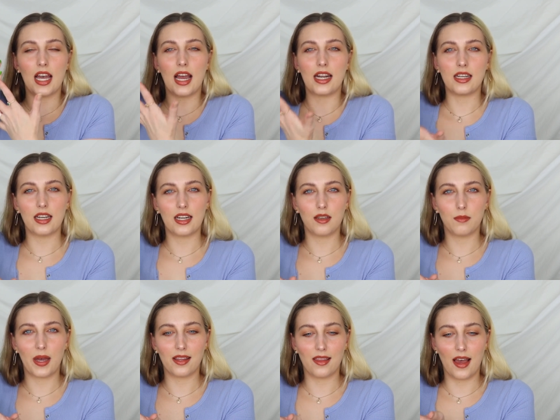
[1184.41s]
I need it in
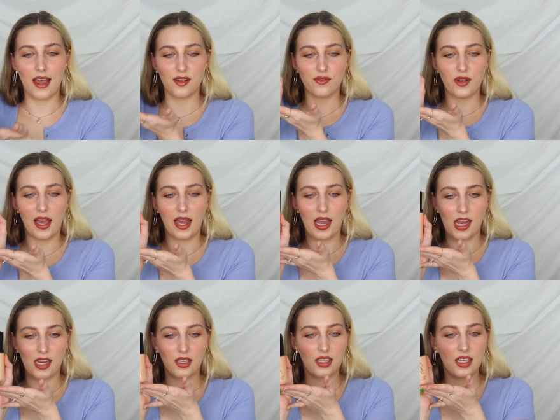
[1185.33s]
my life.
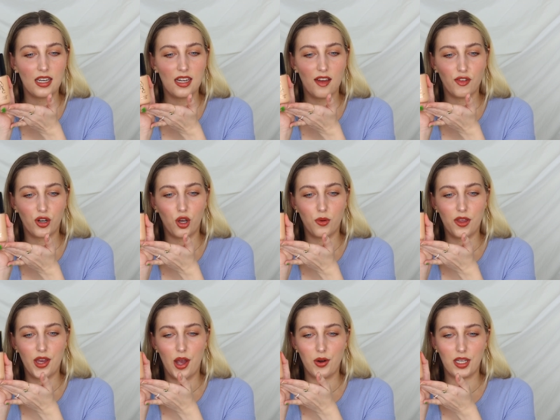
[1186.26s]
I can never go
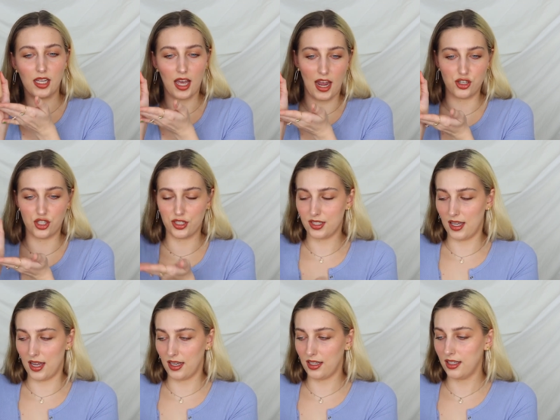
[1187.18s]
without it. I just
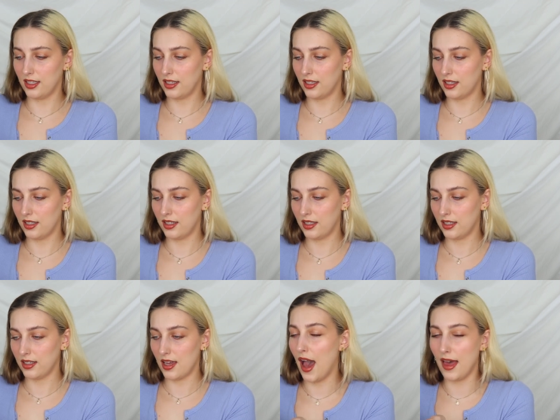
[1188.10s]
like,
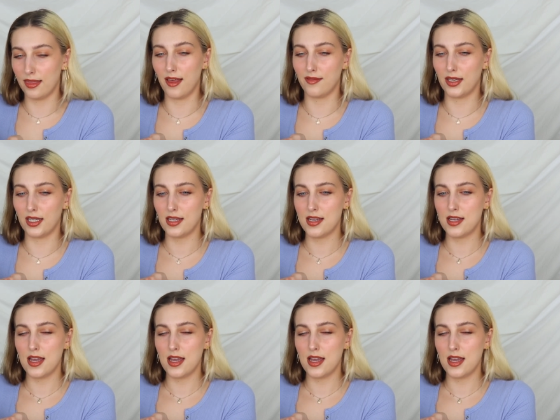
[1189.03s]
I love it.